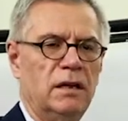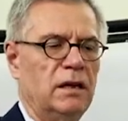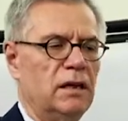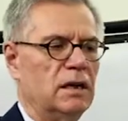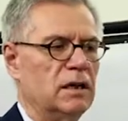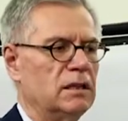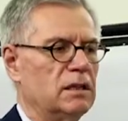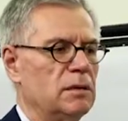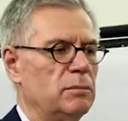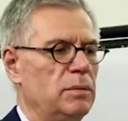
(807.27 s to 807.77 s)

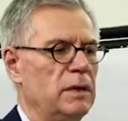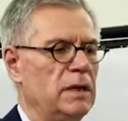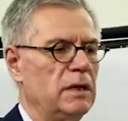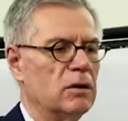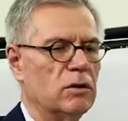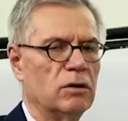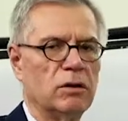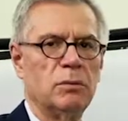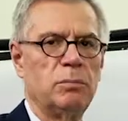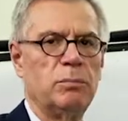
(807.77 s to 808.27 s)
and the big
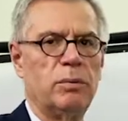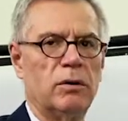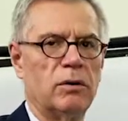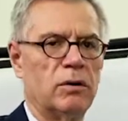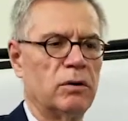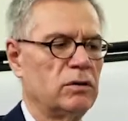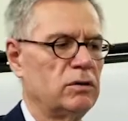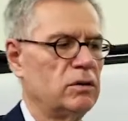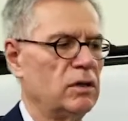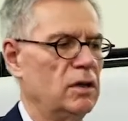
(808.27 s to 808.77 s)
other
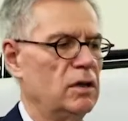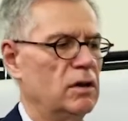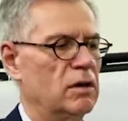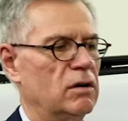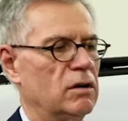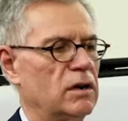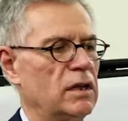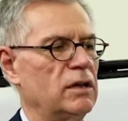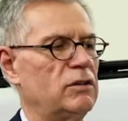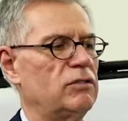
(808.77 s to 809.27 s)
part
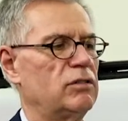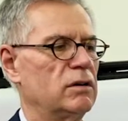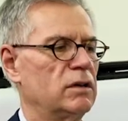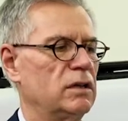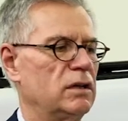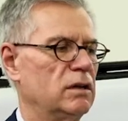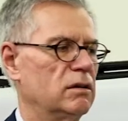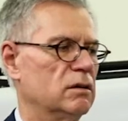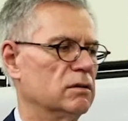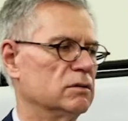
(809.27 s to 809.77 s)
are
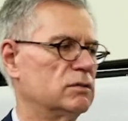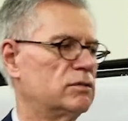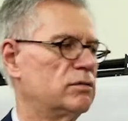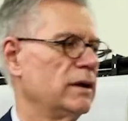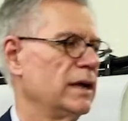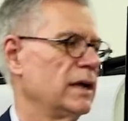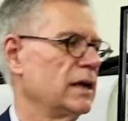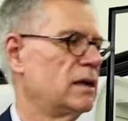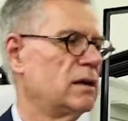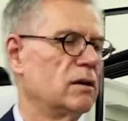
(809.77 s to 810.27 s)
actually on
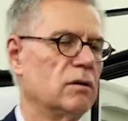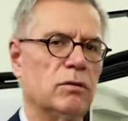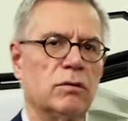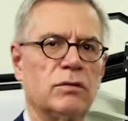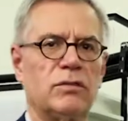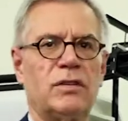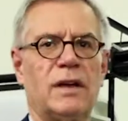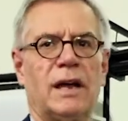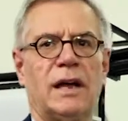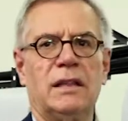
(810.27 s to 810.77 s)
track or
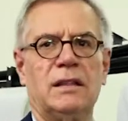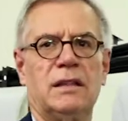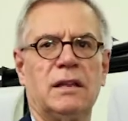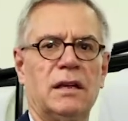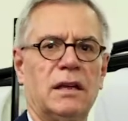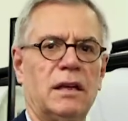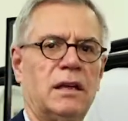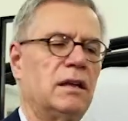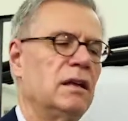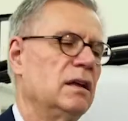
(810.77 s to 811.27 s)
side
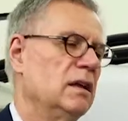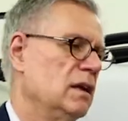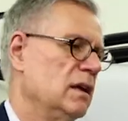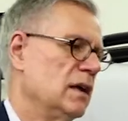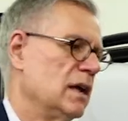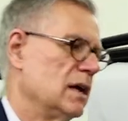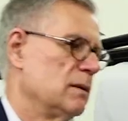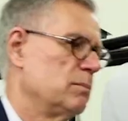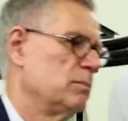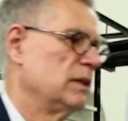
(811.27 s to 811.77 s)
track
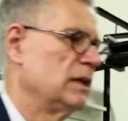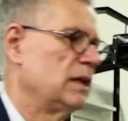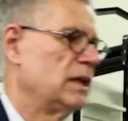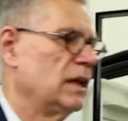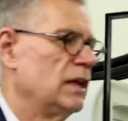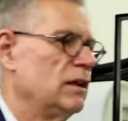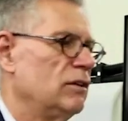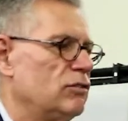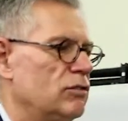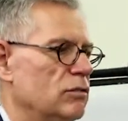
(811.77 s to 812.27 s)

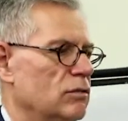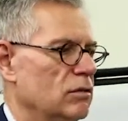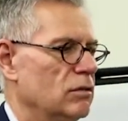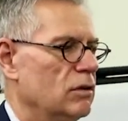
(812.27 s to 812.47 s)
application